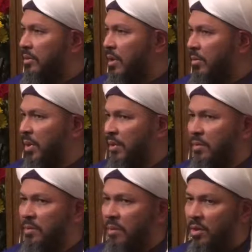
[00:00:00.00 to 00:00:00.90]
It's coming
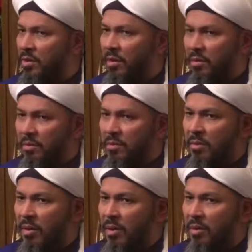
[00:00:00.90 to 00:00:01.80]
especially
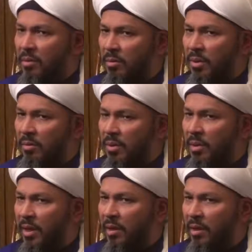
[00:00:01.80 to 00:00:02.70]
to
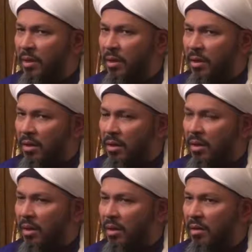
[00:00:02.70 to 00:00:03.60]
people that
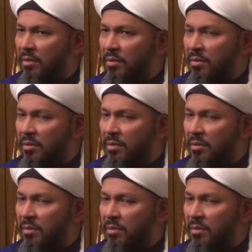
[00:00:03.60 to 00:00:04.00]
they are